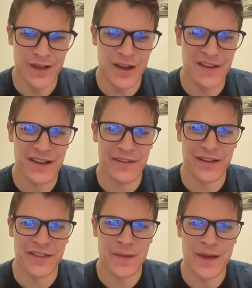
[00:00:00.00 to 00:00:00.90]
Oh, it's
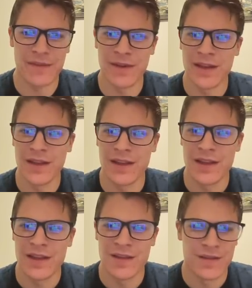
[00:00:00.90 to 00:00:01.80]
actually not that bad.
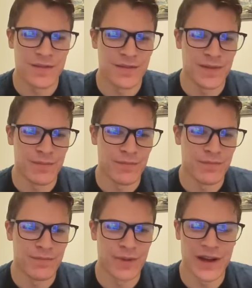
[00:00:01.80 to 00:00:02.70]

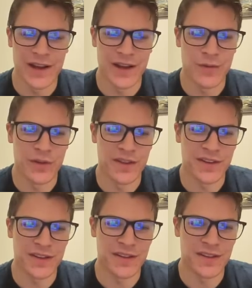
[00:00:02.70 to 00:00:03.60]
But, well, this
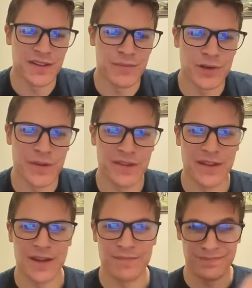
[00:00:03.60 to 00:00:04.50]
is because this is pretty much
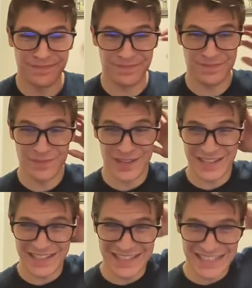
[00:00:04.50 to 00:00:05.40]
dead.
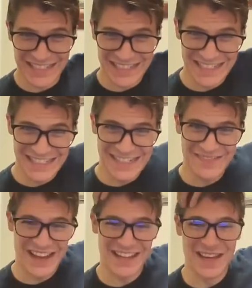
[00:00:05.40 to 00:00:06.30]
But,
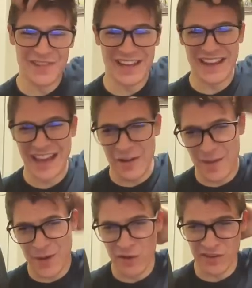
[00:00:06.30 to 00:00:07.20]
I'm not loving it. Now
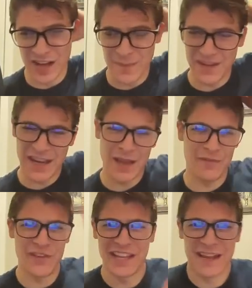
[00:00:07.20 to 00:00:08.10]
I'm overcompensating.
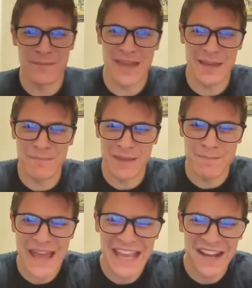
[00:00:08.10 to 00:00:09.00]
I'm feeling like
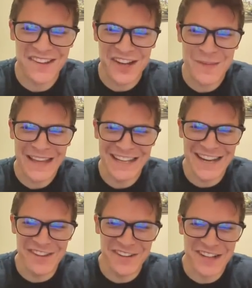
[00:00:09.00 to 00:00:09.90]
Mangs now. I'm like,
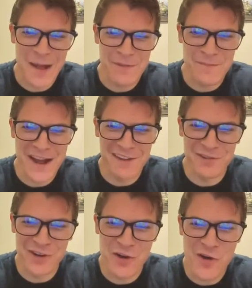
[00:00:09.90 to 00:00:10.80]
oh, there's a copter match,
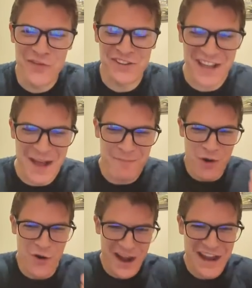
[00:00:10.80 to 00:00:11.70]
we'll go overtime,
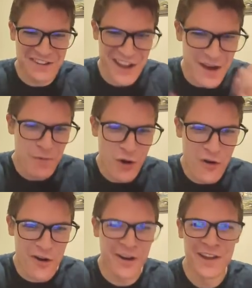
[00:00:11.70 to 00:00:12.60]
more anti-air,
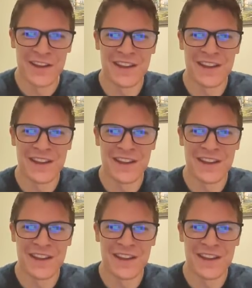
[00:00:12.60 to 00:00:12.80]
more!